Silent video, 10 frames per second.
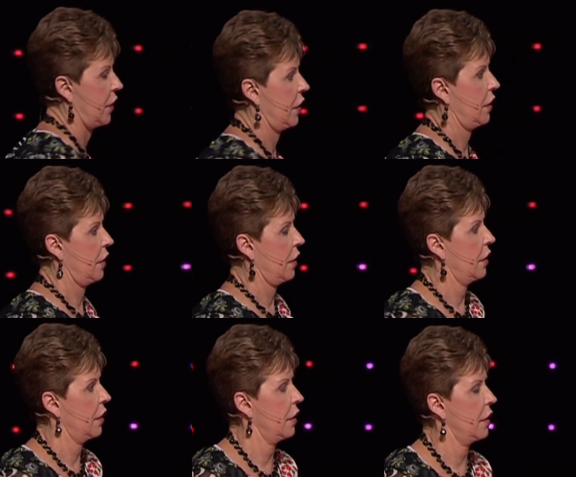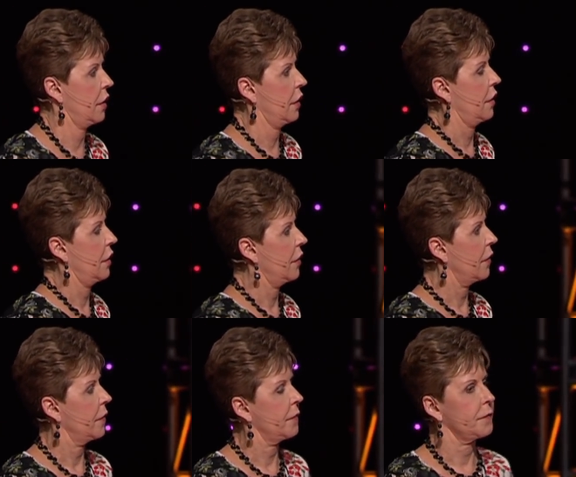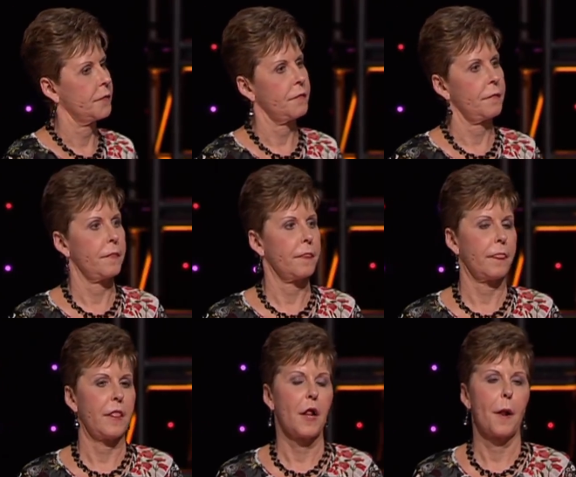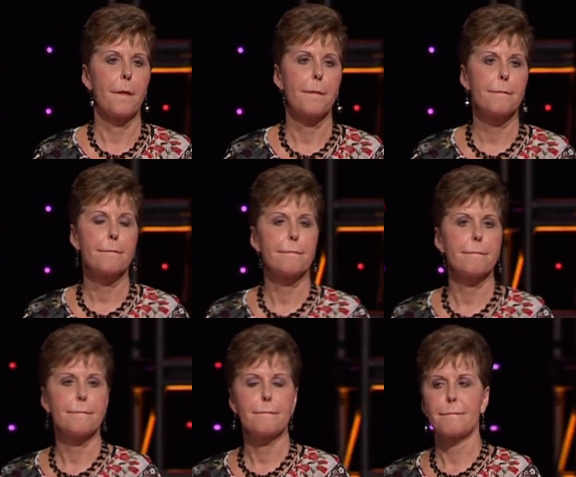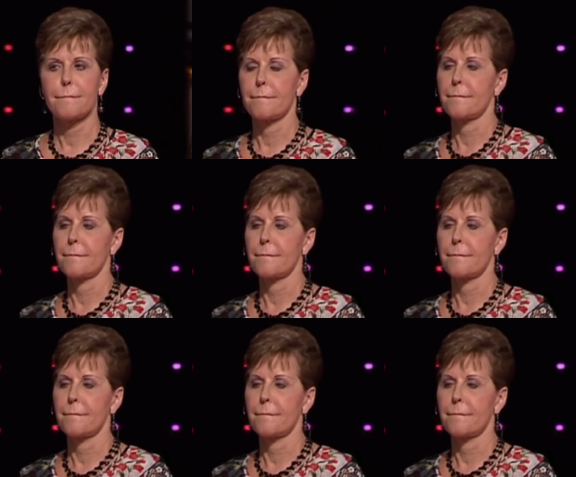[no speech]